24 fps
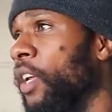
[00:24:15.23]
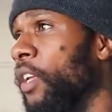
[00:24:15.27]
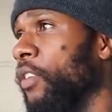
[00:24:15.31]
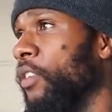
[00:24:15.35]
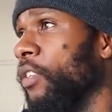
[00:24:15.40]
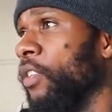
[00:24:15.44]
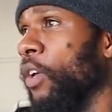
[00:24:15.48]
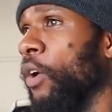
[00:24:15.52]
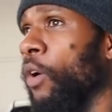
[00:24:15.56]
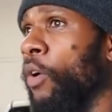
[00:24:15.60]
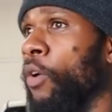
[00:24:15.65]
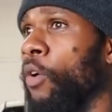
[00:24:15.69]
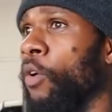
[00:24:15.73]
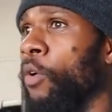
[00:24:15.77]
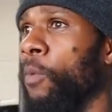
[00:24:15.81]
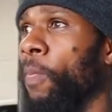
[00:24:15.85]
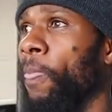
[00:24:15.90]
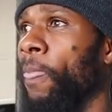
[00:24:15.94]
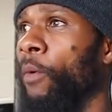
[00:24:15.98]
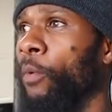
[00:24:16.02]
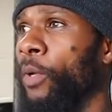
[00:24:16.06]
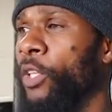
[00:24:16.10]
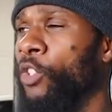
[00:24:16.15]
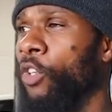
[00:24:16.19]
So
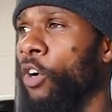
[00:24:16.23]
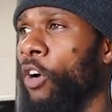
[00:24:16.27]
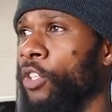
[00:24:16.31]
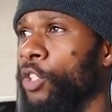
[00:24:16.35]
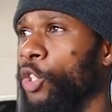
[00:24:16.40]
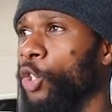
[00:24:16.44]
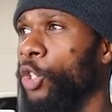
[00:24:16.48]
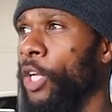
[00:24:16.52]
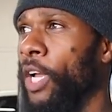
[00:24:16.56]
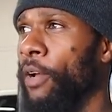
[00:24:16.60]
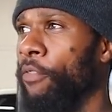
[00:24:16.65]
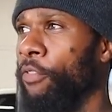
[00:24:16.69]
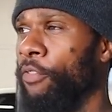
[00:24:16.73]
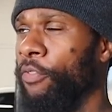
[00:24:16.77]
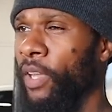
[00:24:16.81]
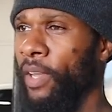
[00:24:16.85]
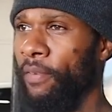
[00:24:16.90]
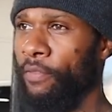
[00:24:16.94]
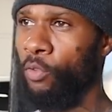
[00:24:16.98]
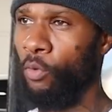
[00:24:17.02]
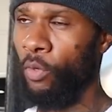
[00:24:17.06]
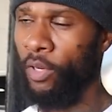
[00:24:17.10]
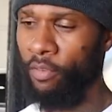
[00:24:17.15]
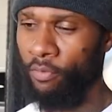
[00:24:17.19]
we charge a travel fee
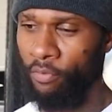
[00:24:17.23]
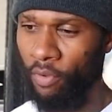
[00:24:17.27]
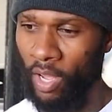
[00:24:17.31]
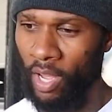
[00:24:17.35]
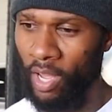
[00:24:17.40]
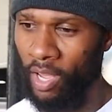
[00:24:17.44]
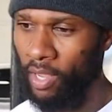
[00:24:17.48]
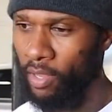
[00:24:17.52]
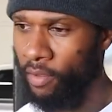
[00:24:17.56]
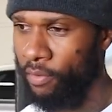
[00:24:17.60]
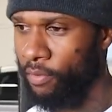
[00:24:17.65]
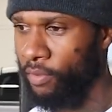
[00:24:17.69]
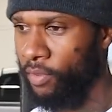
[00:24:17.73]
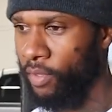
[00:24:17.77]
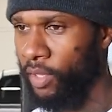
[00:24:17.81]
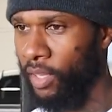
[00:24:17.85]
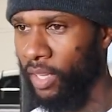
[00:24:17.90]
of 25.